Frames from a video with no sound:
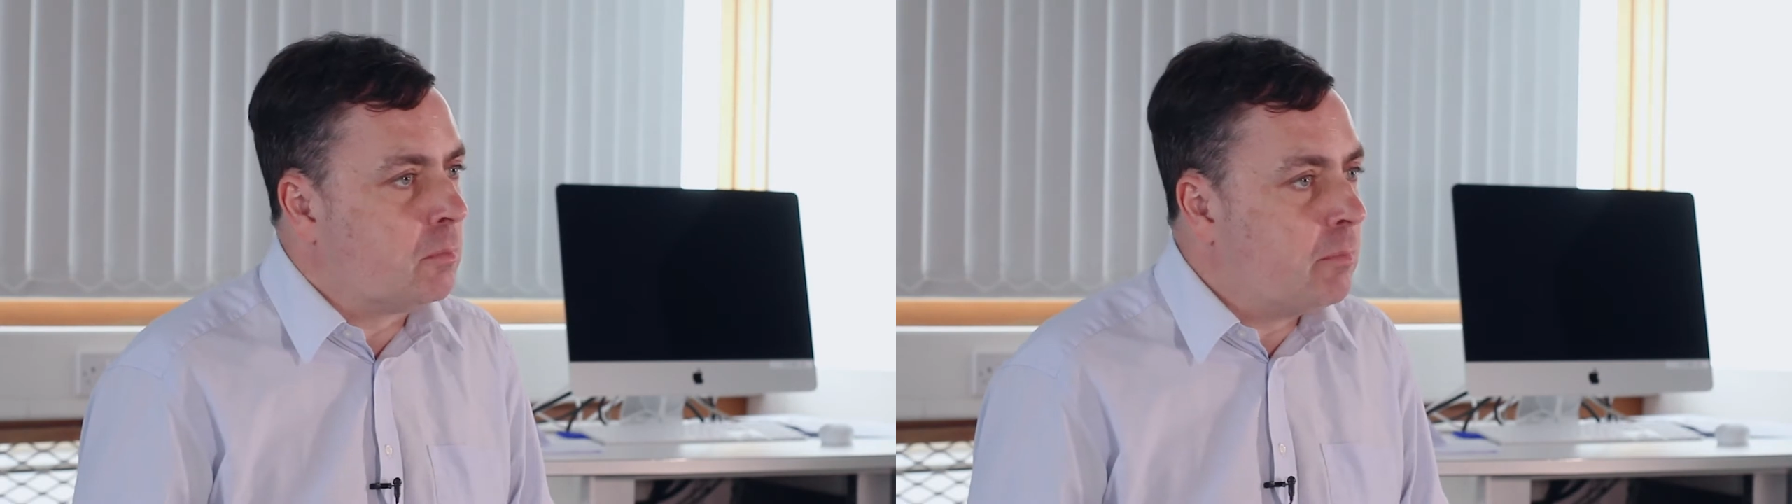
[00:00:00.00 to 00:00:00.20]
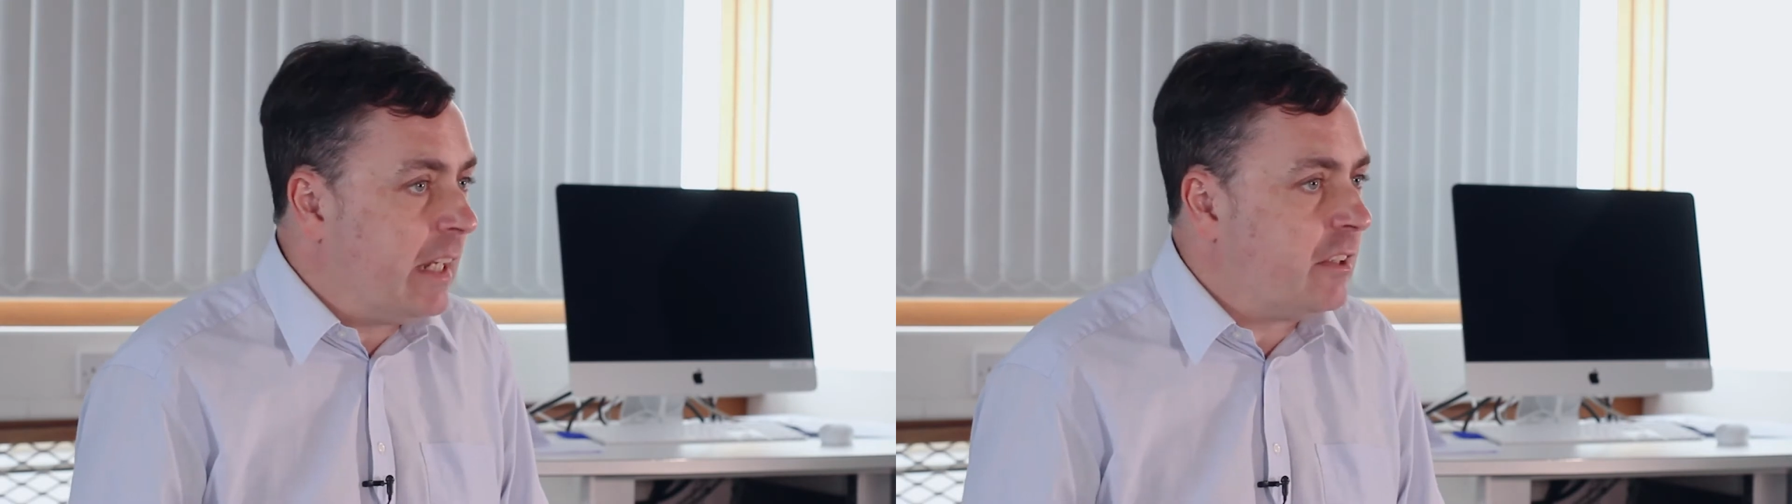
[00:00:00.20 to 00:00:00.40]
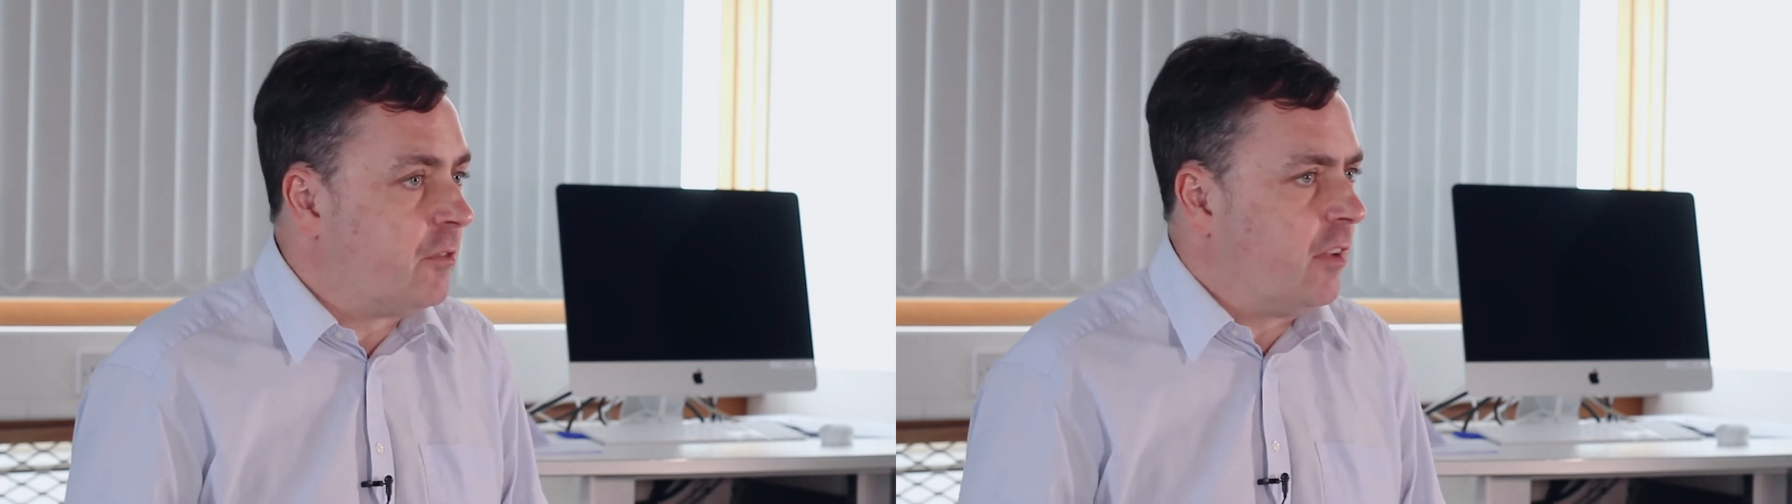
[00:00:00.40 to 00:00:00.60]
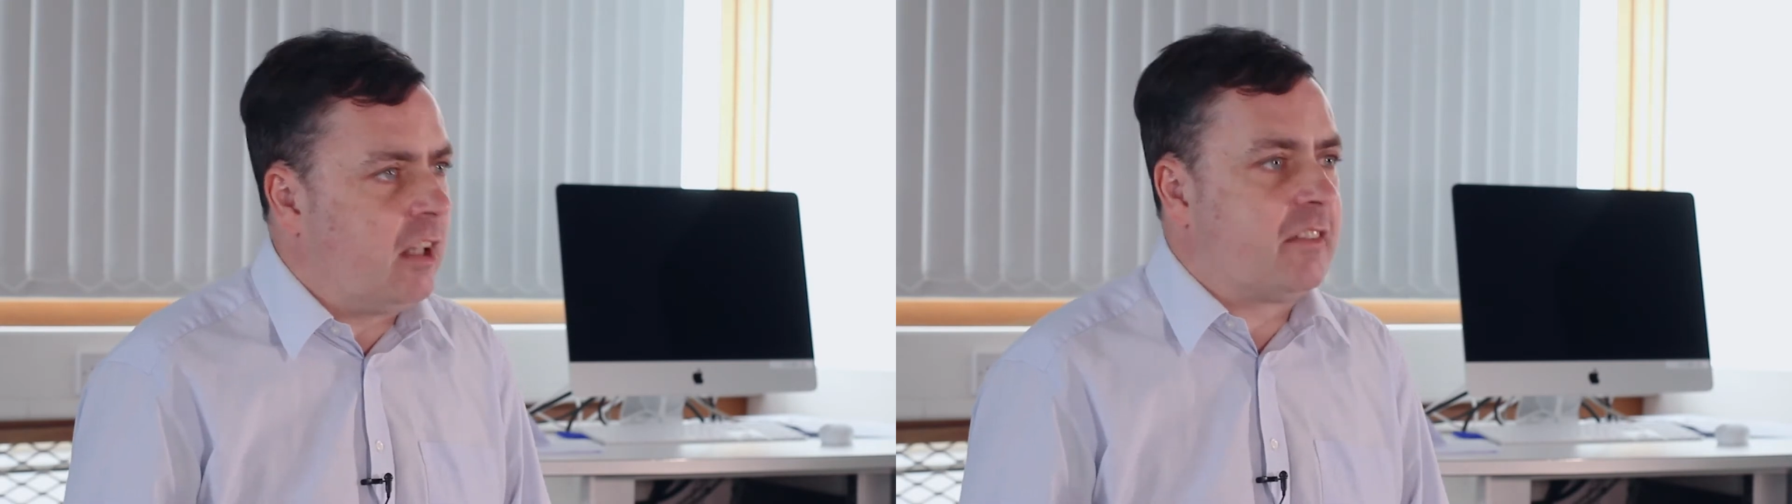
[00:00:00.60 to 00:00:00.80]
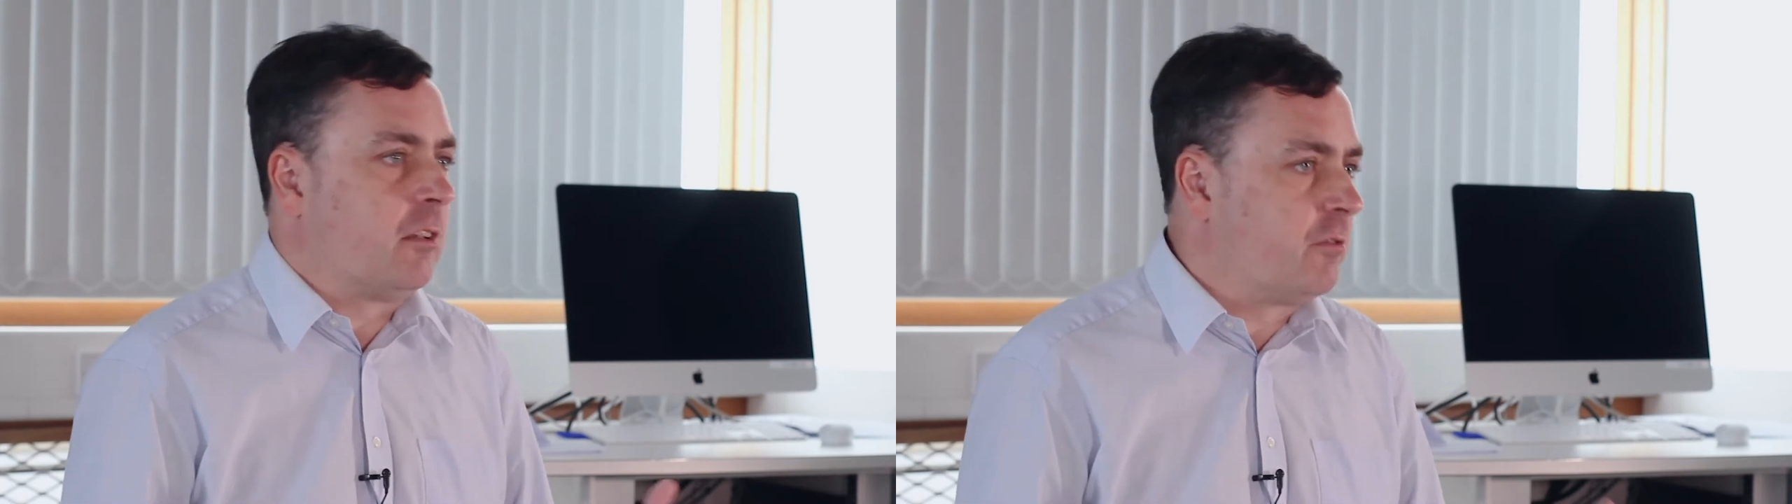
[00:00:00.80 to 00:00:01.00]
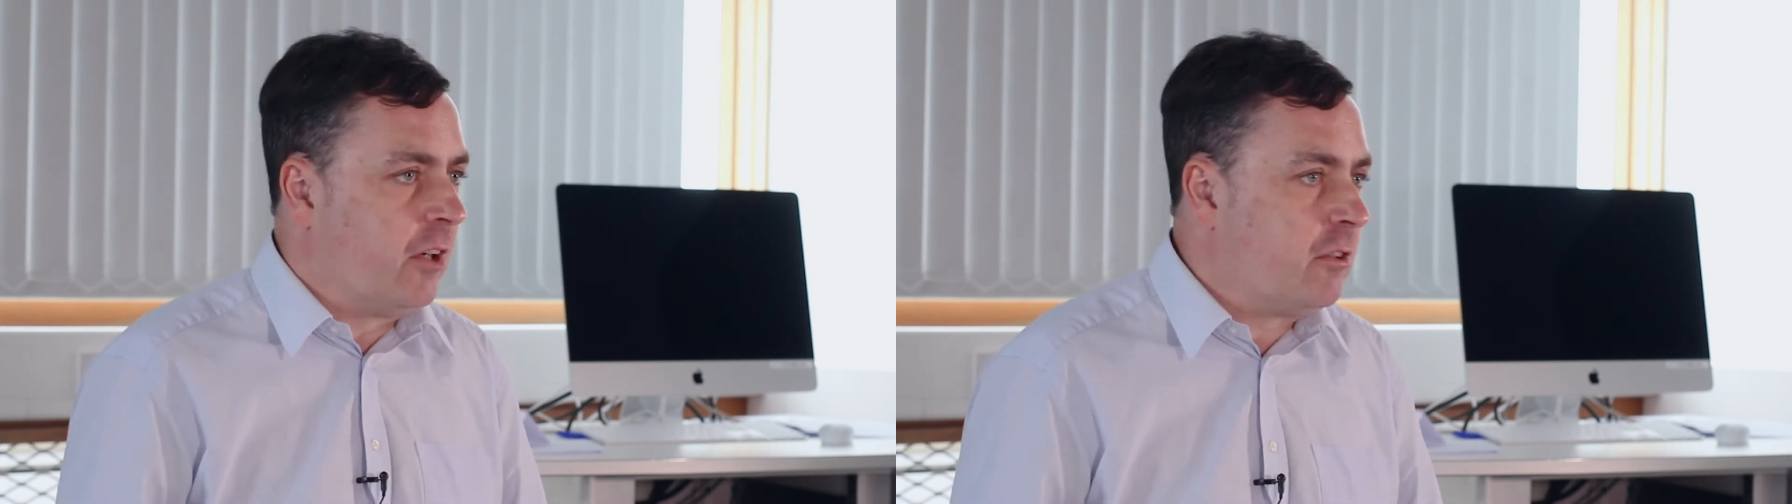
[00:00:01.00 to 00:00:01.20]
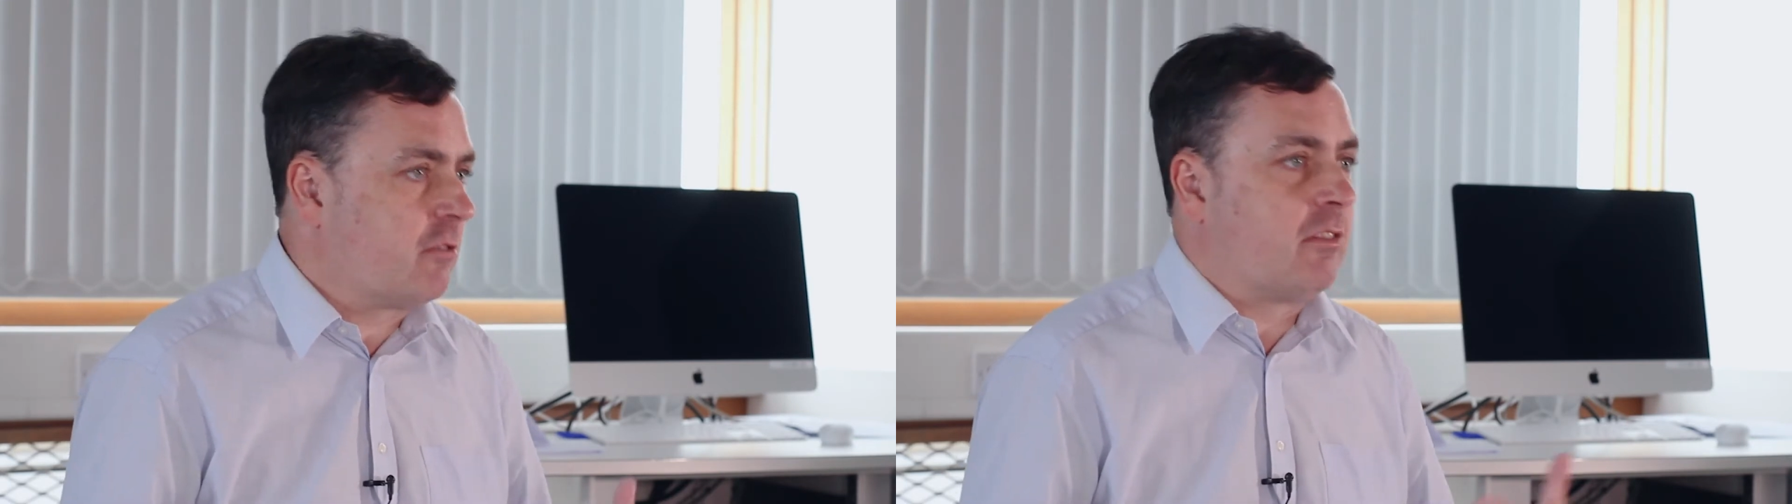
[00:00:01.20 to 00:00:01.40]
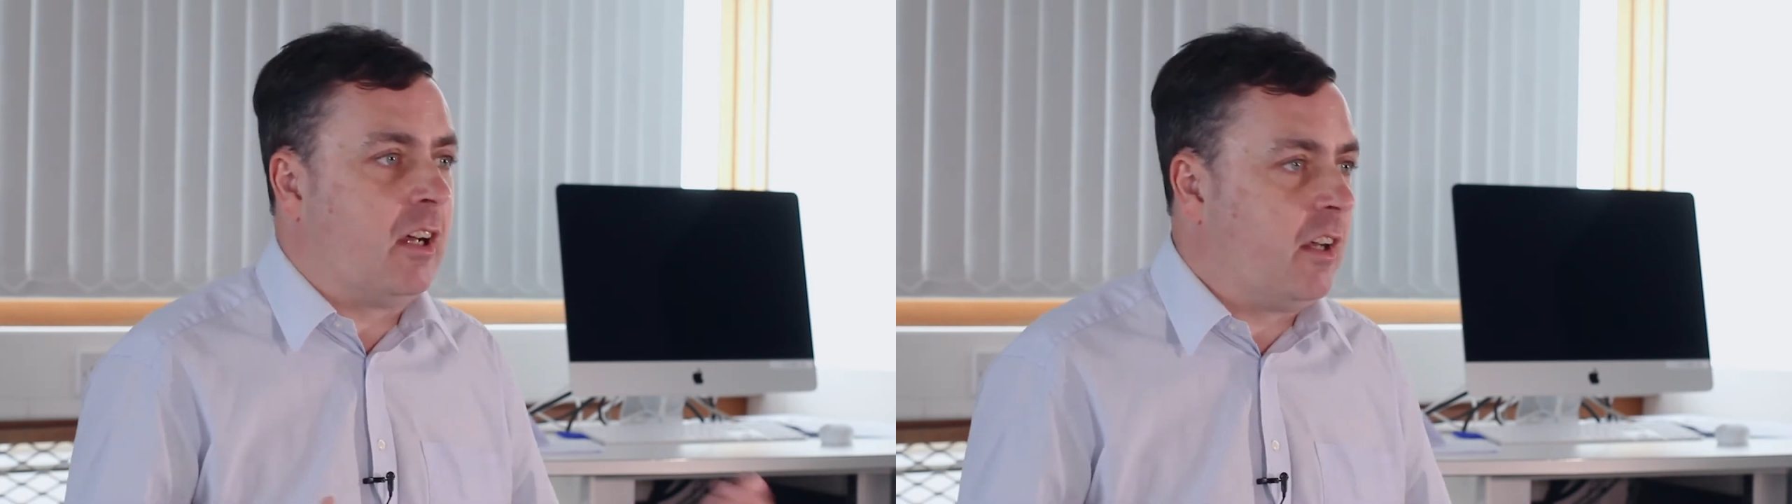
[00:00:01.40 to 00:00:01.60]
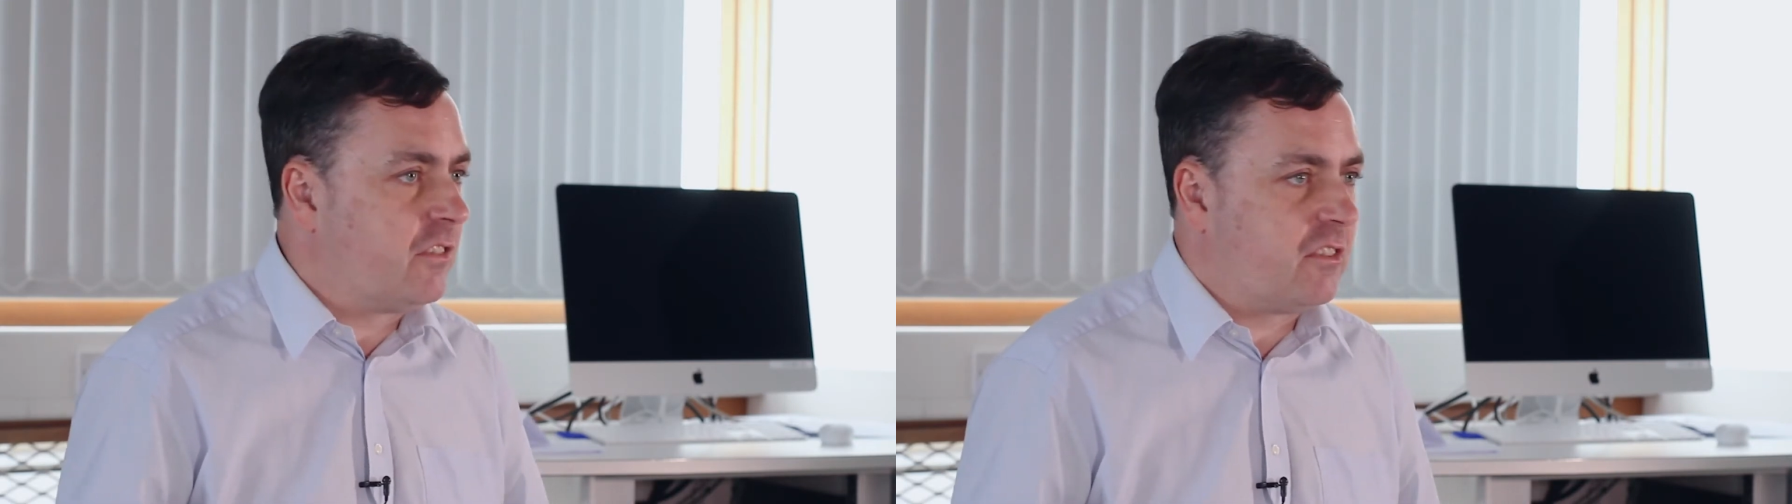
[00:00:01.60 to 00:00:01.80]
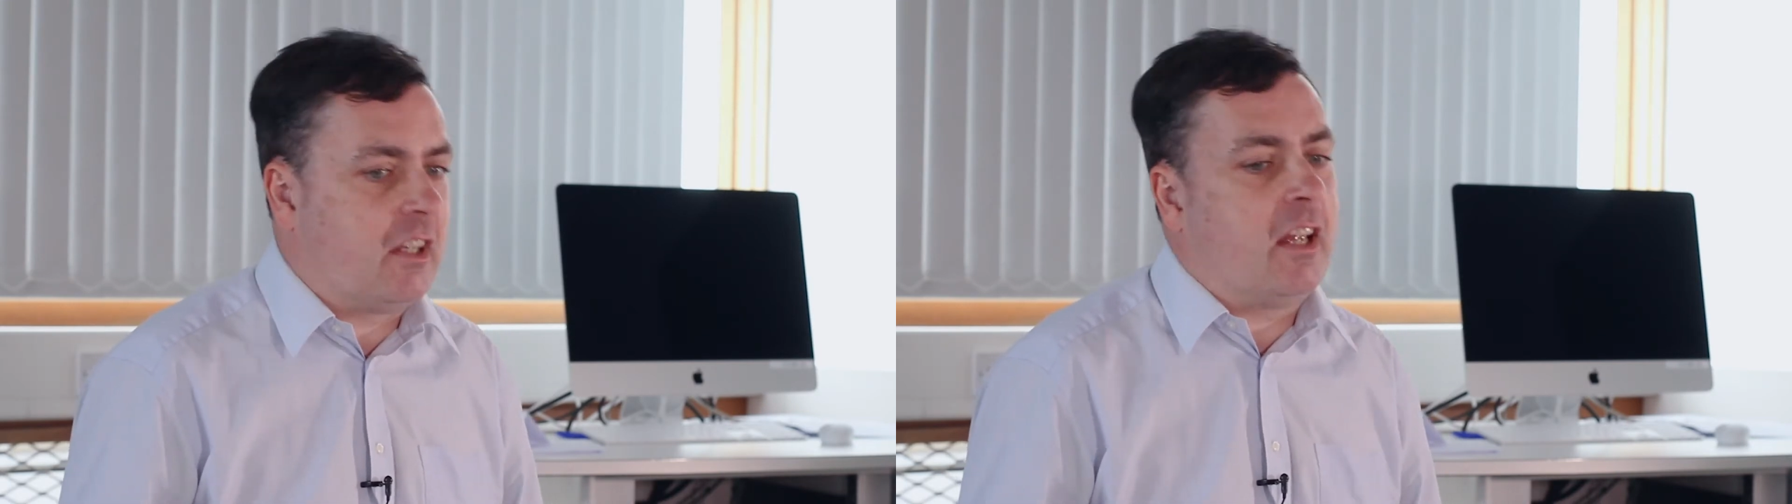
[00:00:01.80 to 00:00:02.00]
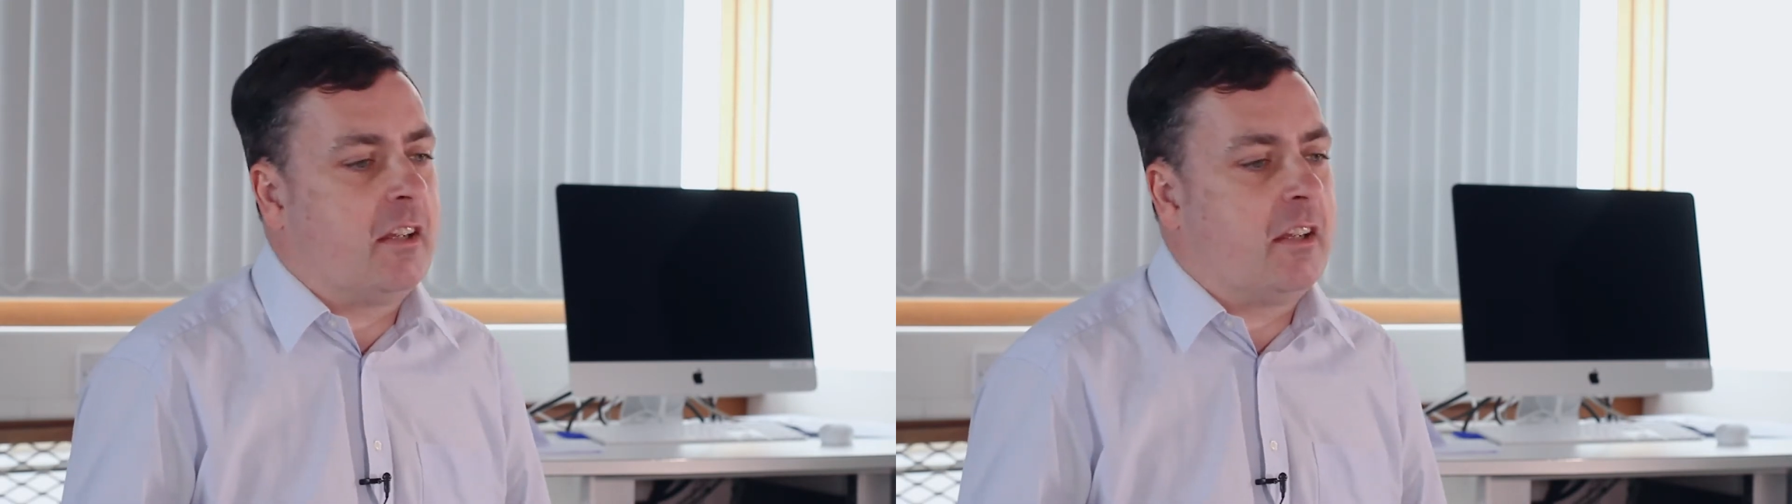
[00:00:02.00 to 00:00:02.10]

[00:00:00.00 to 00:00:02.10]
media files like photographs,